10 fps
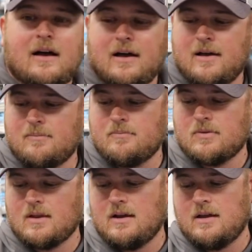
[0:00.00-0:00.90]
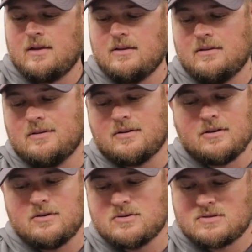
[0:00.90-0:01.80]
Um, you
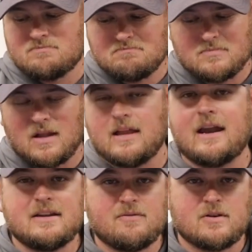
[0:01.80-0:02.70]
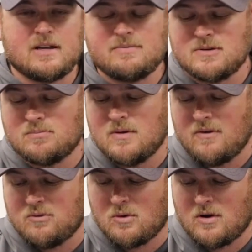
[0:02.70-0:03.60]
can use a lot of different types of uh,
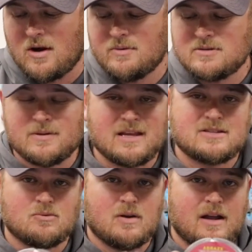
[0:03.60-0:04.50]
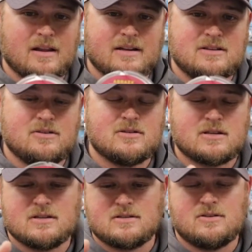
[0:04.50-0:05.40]
fluorocarbons, but that's the one I like to use
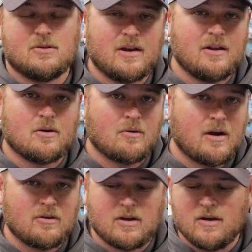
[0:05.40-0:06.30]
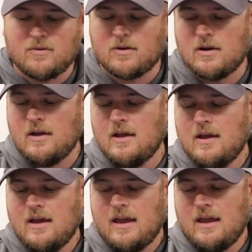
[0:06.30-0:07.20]
because you're in and around cover.
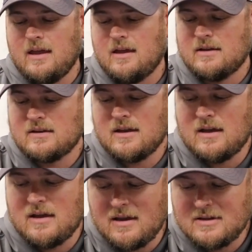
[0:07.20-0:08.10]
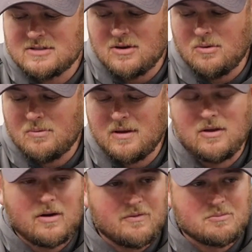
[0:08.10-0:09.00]
And, uh, and so, you
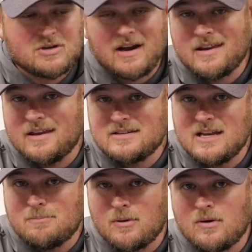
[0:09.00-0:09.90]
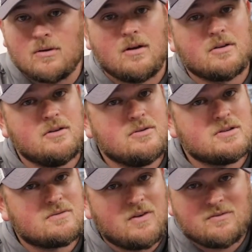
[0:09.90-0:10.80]
know, if I'm trying to get deeper, I'll
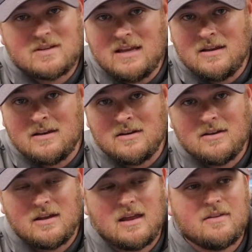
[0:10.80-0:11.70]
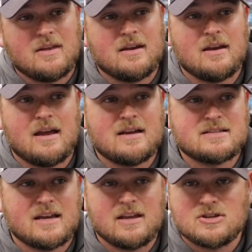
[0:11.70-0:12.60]
use 15. And then as
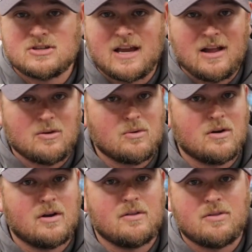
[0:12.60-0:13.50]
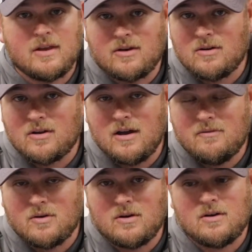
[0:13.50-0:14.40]
I get shallower and thicker
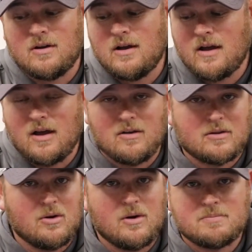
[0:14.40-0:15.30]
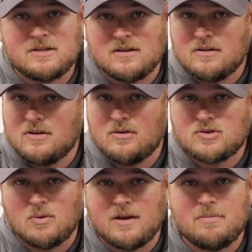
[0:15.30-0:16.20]
cover, I, will go up to, you know,
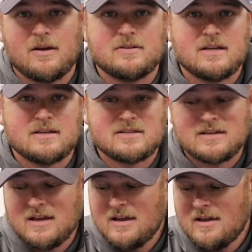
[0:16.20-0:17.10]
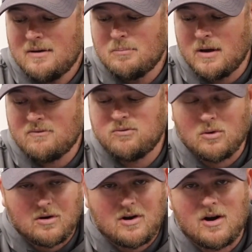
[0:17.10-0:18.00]
20 pound tests. But
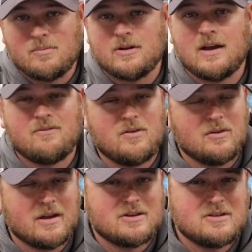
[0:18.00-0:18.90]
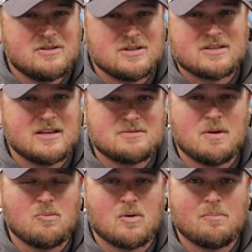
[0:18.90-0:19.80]
fluorocarbon, I feel like just gets
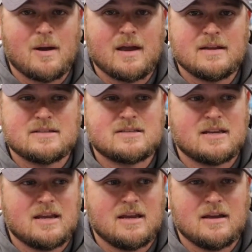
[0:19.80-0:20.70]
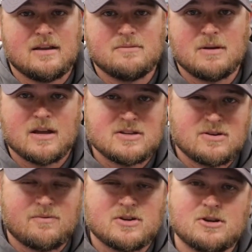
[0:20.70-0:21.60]
me more bites. And because
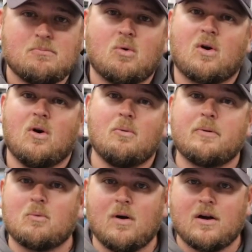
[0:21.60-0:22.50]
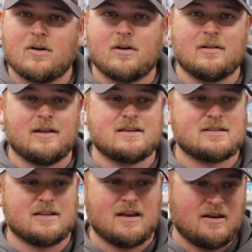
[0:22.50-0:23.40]
you're fishing more open water and
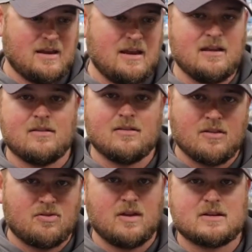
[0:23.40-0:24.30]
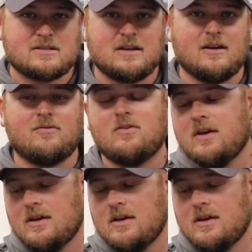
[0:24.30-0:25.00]
less like in the thick stuff,